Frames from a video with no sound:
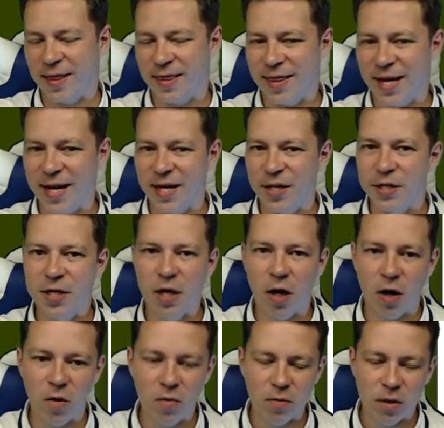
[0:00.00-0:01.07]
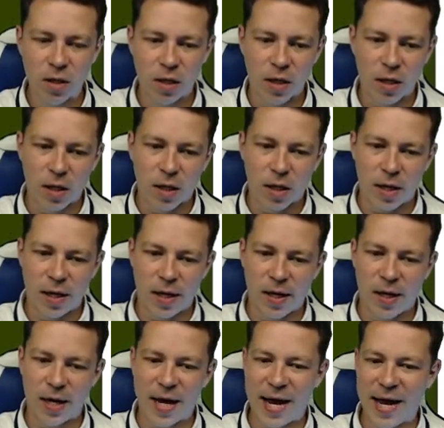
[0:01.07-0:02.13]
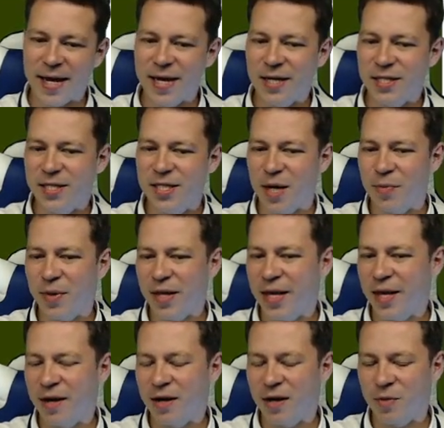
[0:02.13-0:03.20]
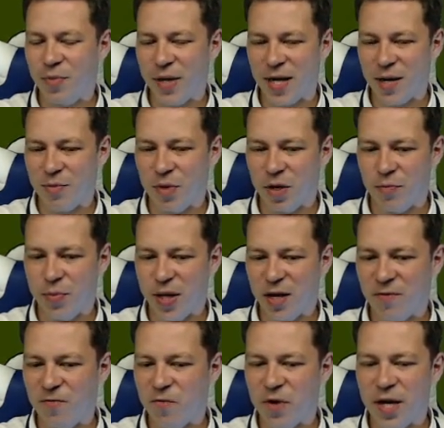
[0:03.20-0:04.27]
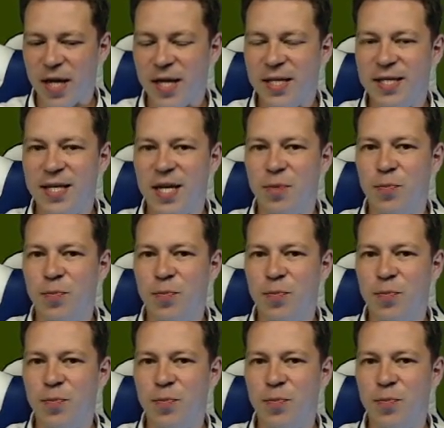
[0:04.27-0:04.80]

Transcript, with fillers: let it go. I can double here, but I'm a bit afraid that